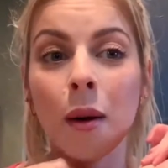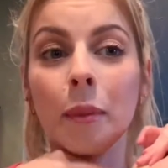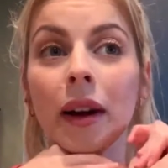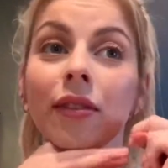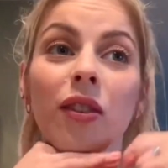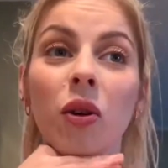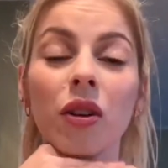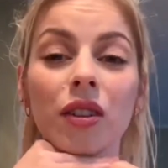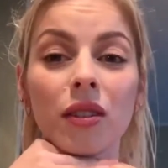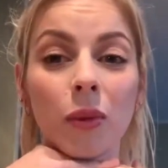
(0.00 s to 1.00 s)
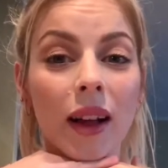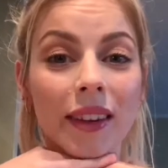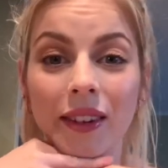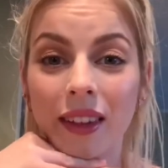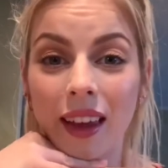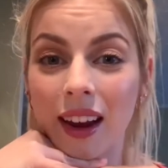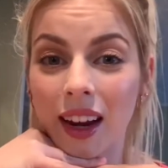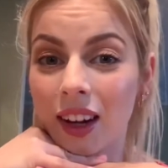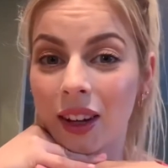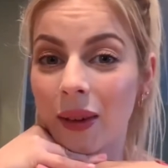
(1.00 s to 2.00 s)
But of course, while you're
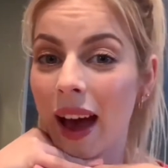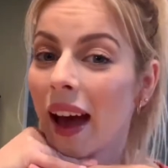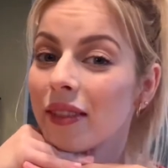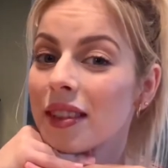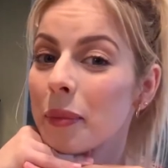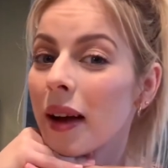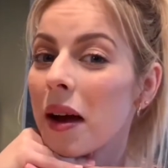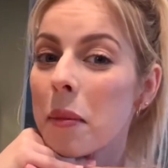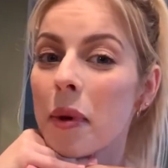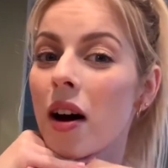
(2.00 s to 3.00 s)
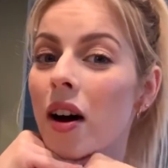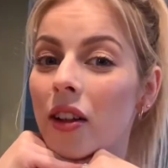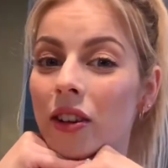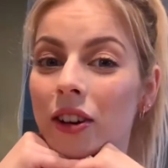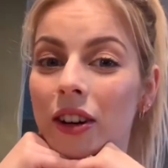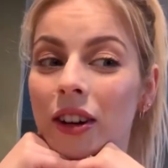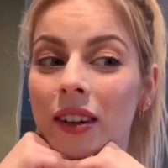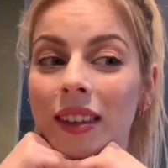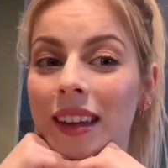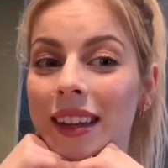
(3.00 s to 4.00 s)
there, you have to pick up other
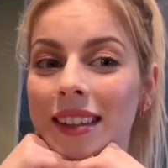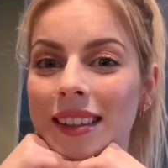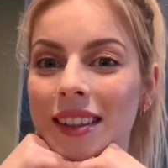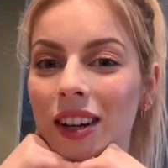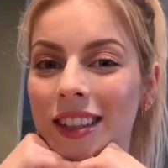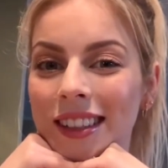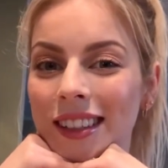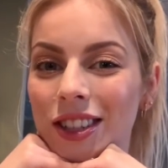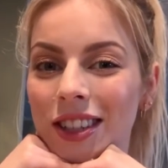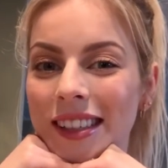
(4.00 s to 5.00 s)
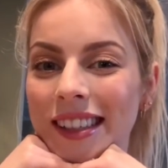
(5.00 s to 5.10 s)
things that are delicious.